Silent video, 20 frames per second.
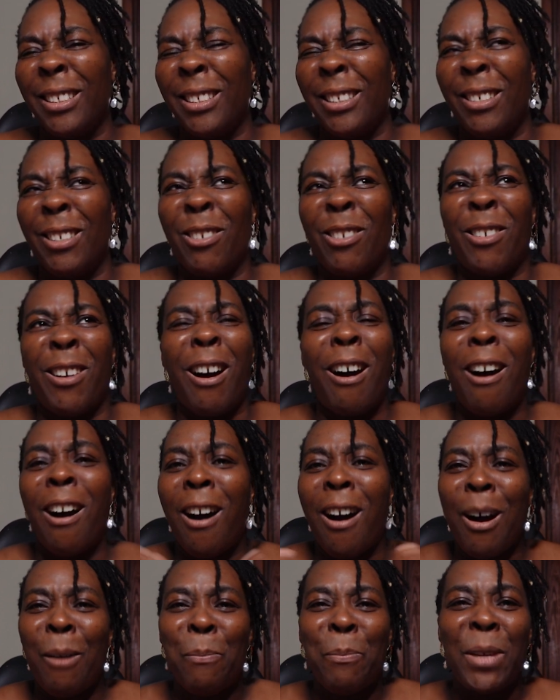
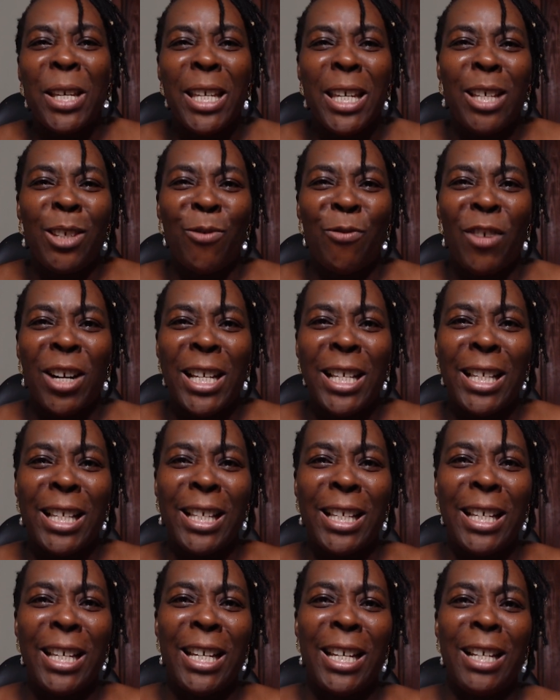heartbeat is
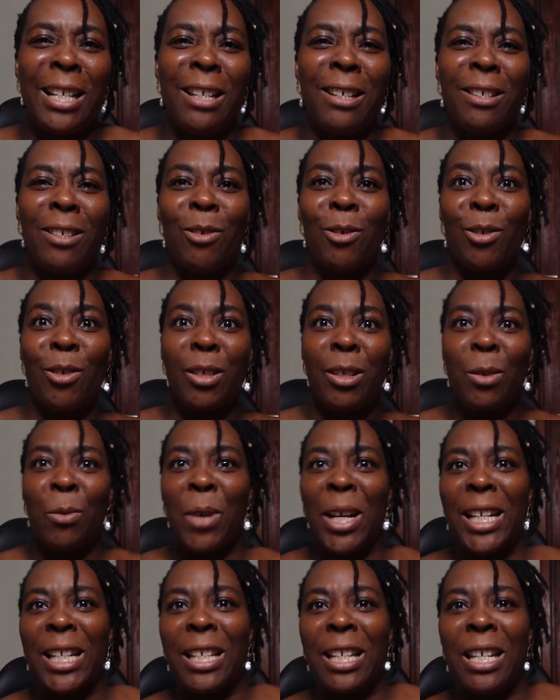racing, you're
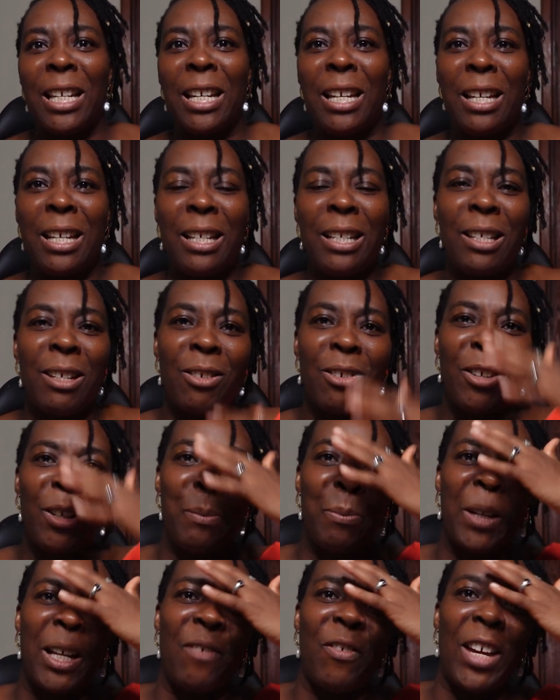sweating, you've got a
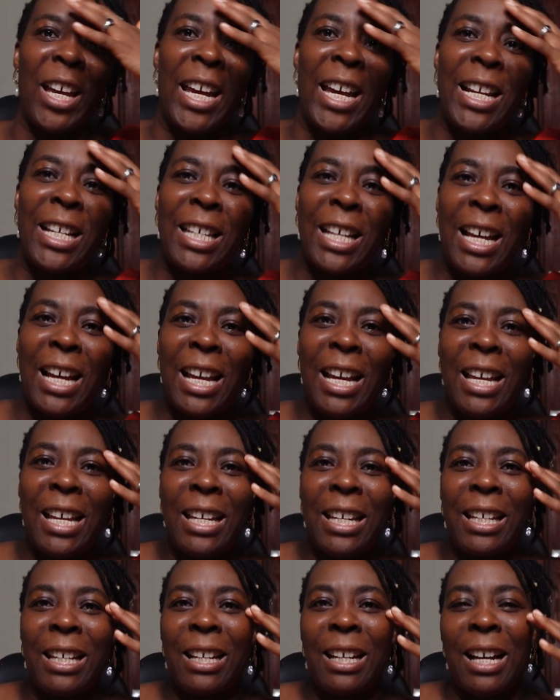bit of a
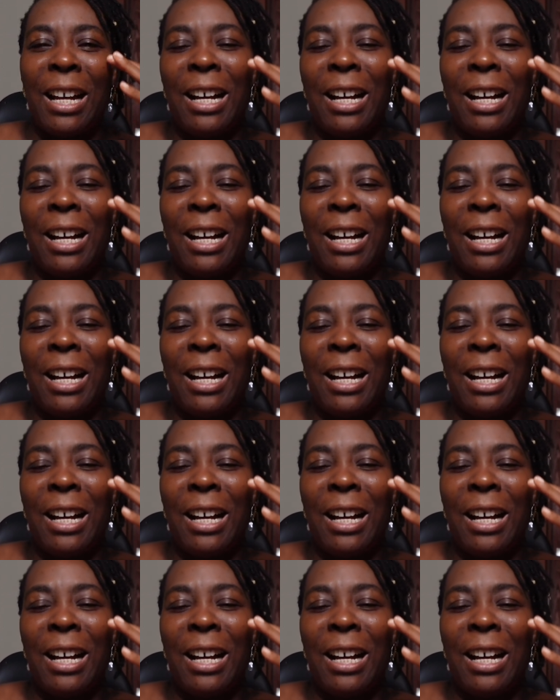headache,